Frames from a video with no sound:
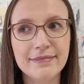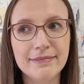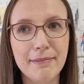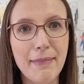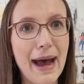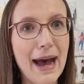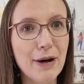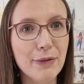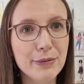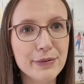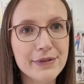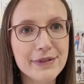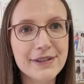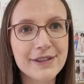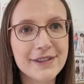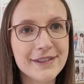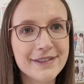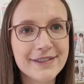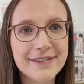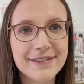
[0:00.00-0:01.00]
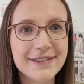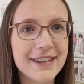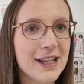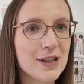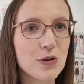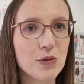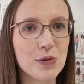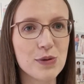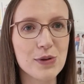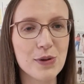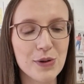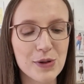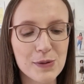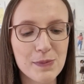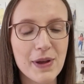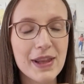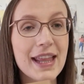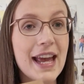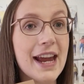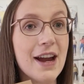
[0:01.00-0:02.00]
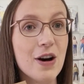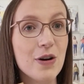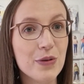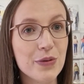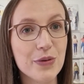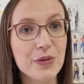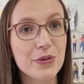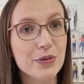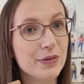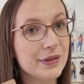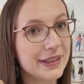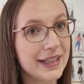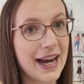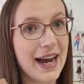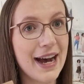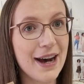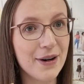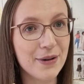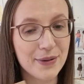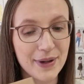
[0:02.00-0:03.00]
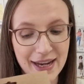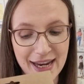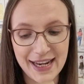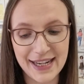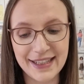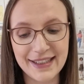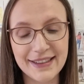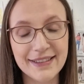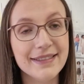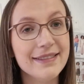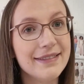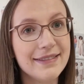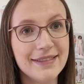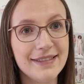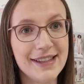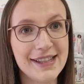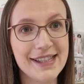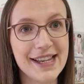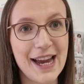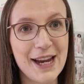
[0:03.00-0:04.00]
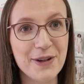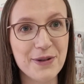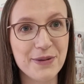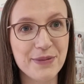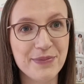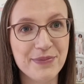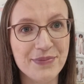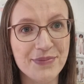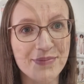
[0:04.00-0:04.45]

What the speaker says: mouse, there's all sorts, but they are all now in the sale.